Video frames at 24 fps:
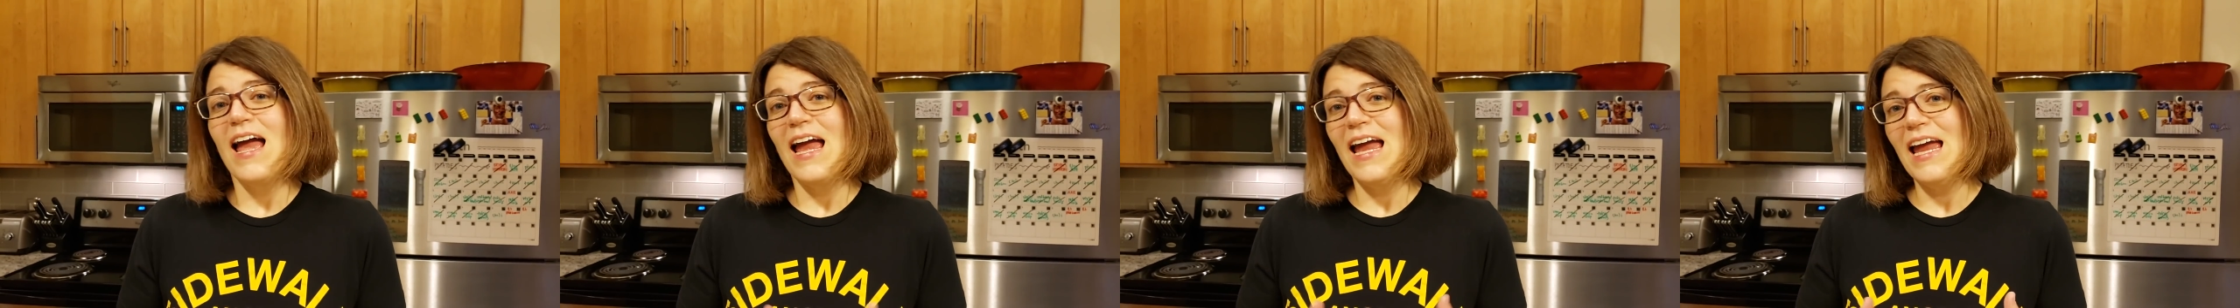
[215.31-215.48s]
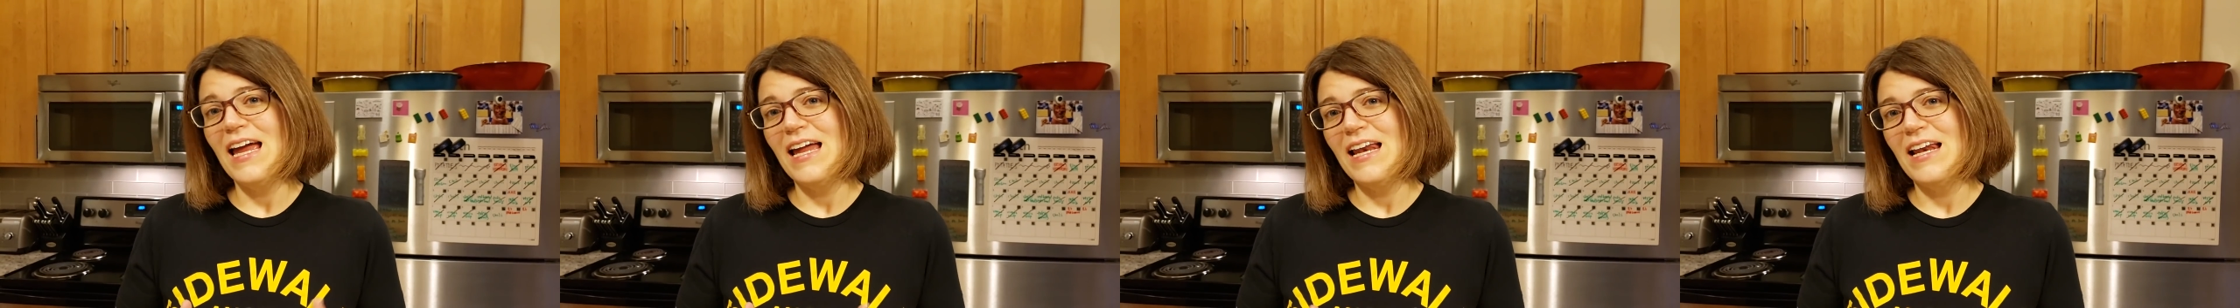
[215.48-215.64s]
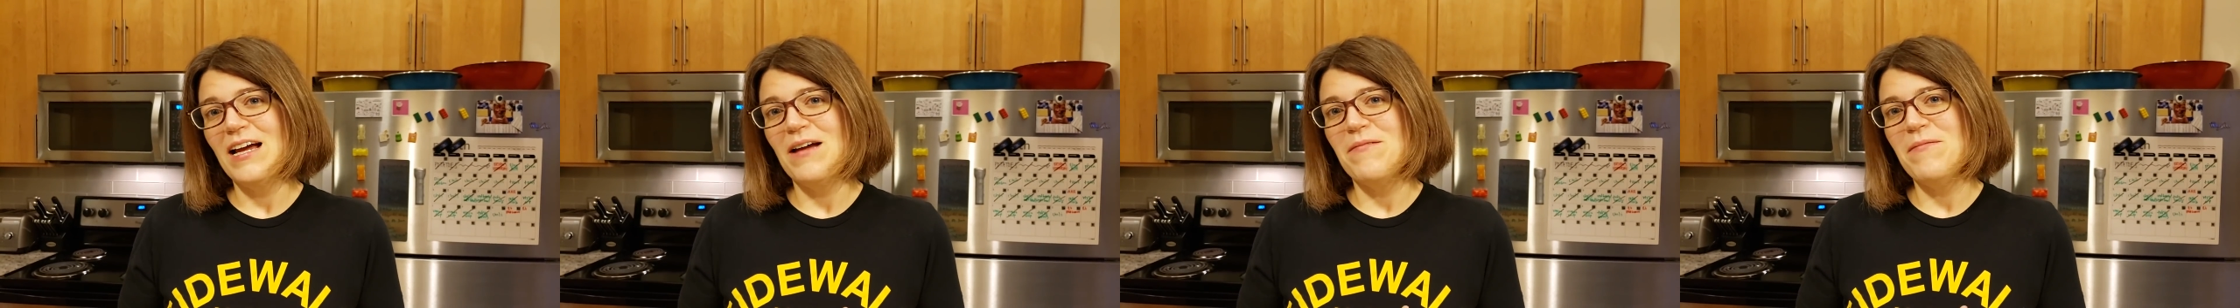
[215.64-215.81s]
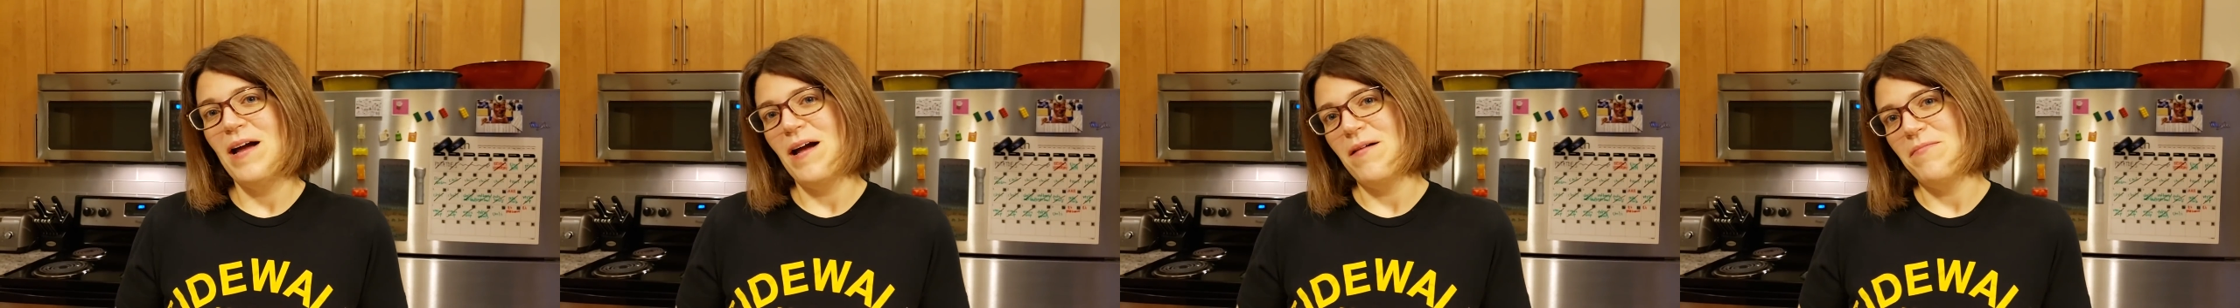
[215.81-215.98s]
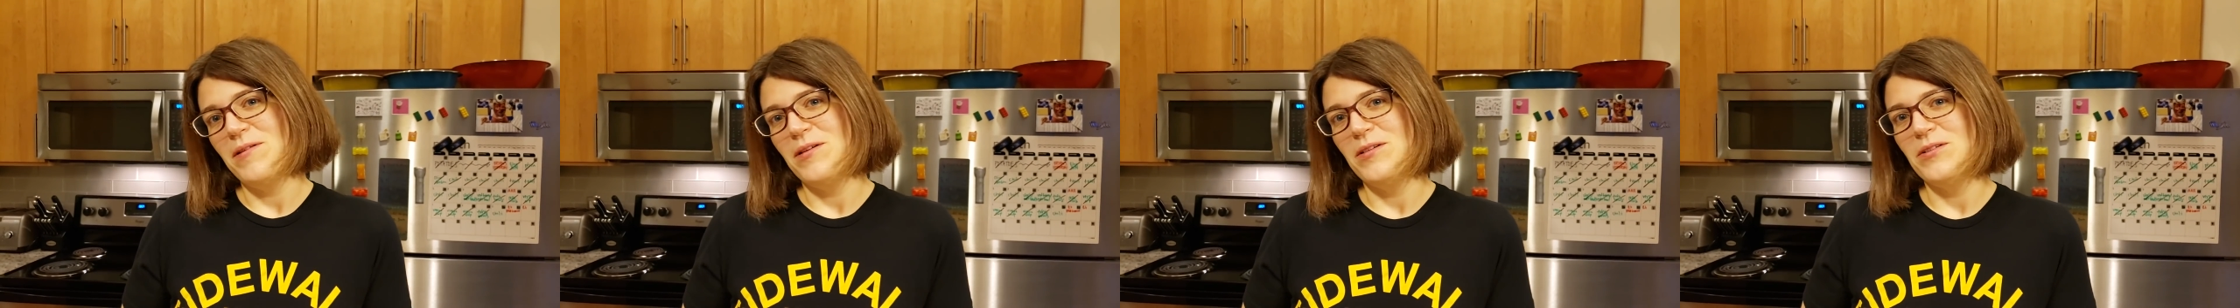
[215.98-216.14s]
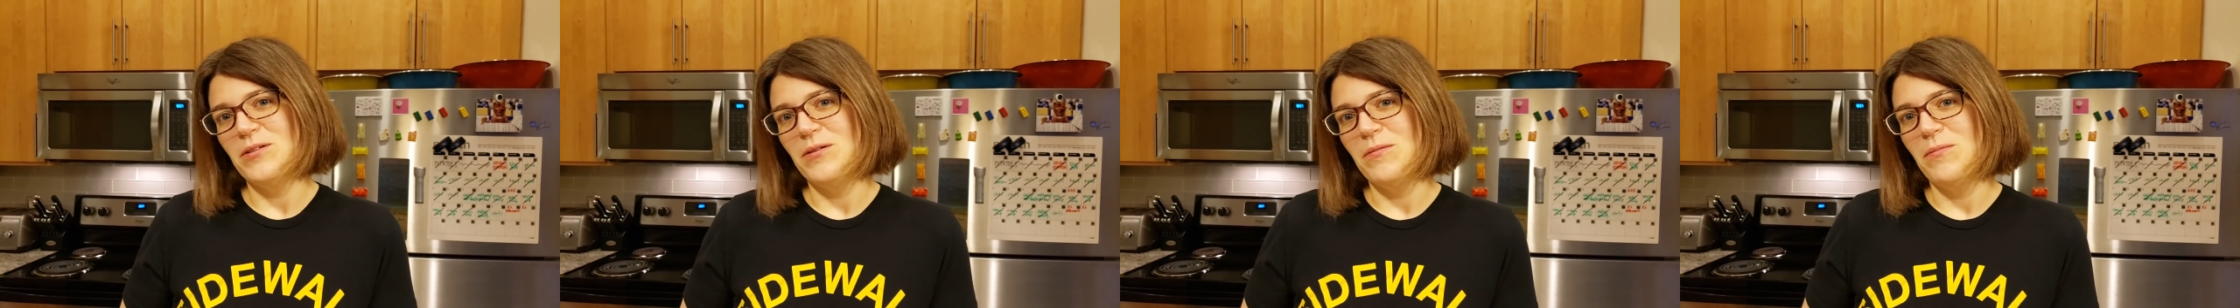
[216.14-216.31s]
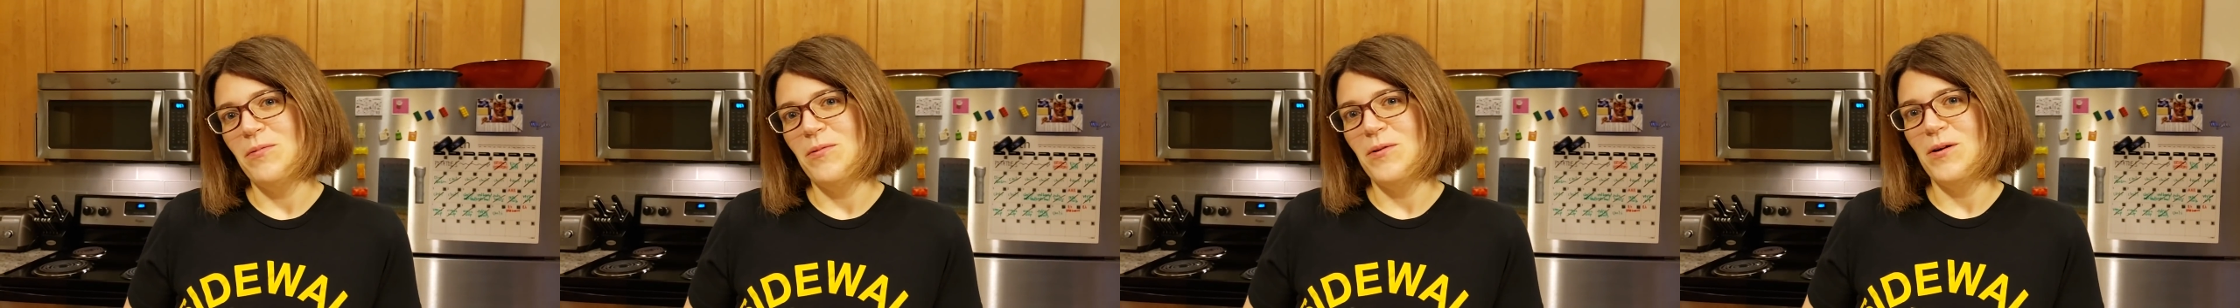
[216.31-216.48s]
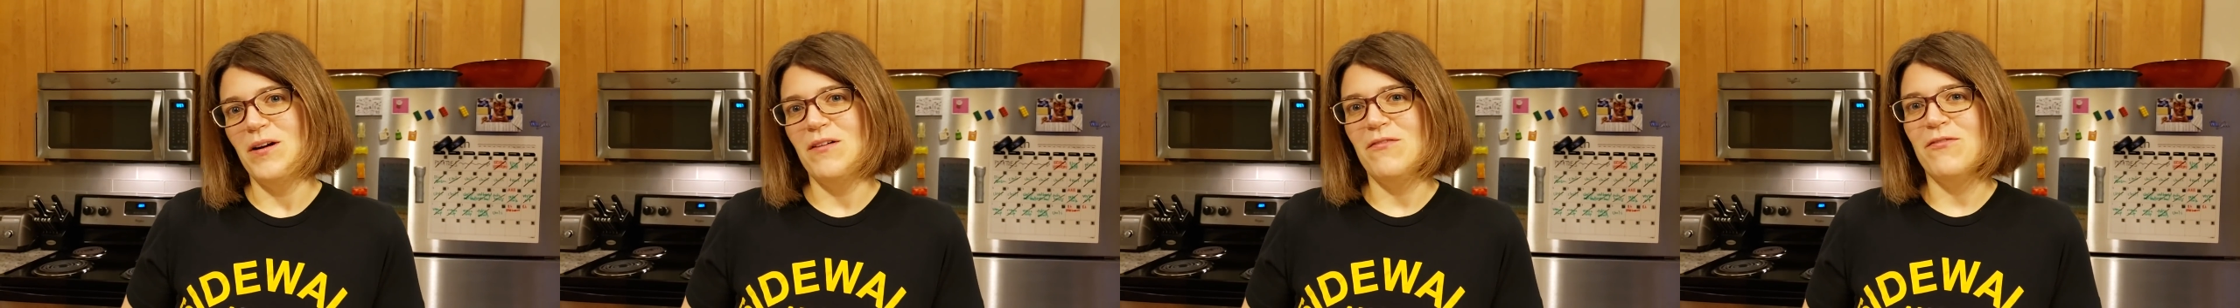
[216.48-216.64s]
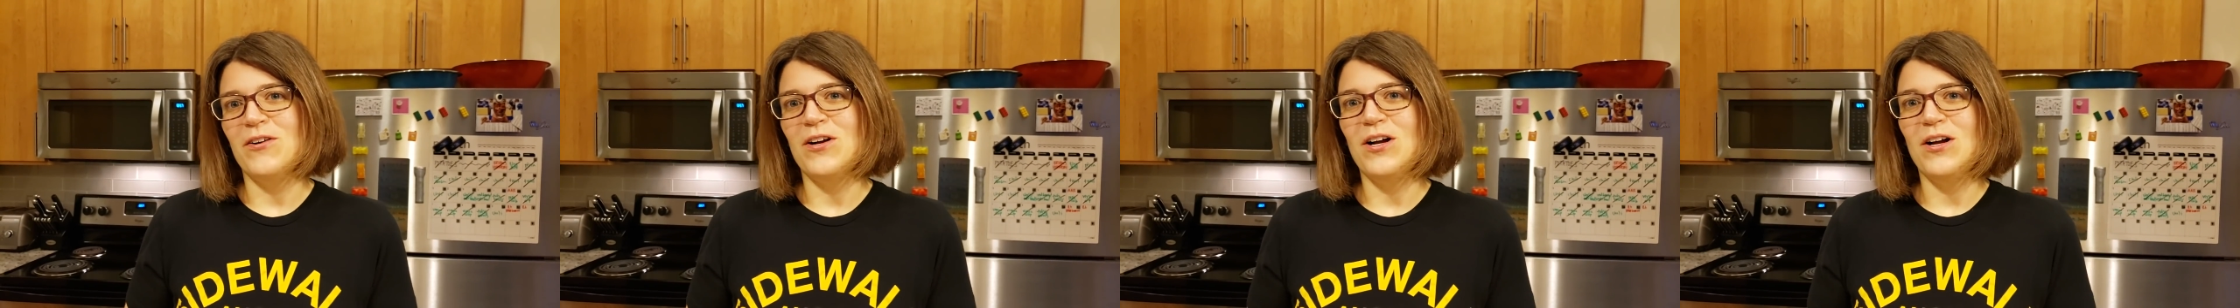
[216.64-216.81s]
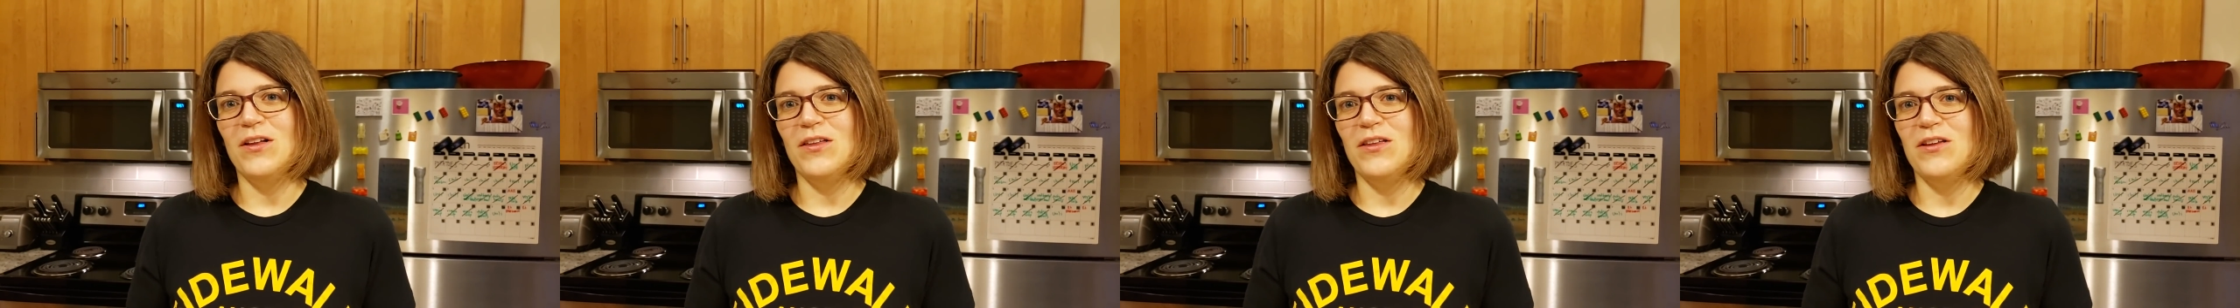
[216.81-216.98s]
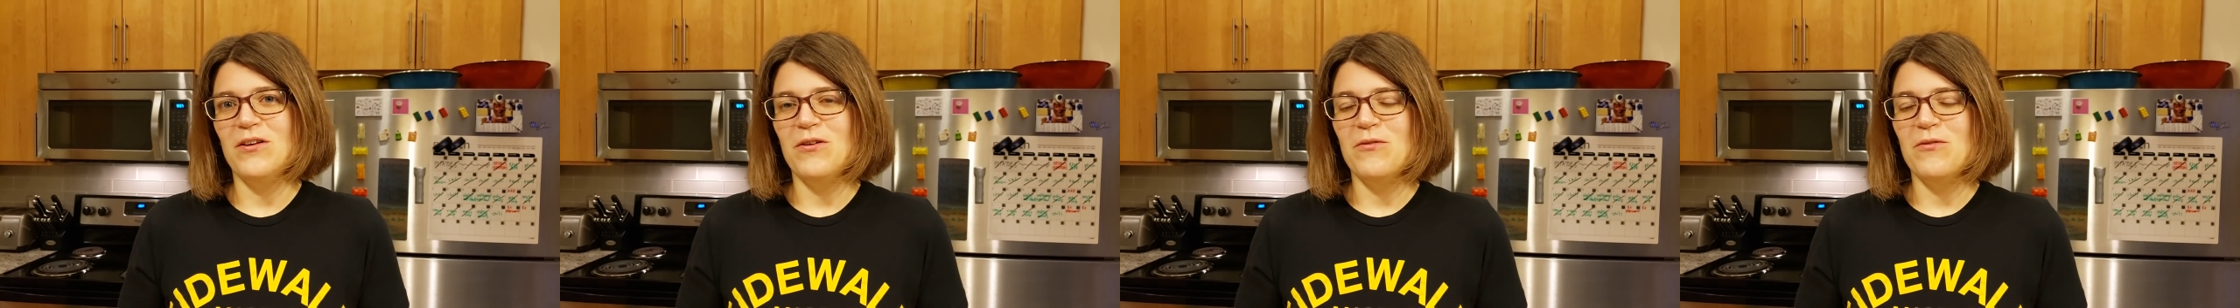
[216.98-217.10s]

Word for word: And I'm happy to report for all of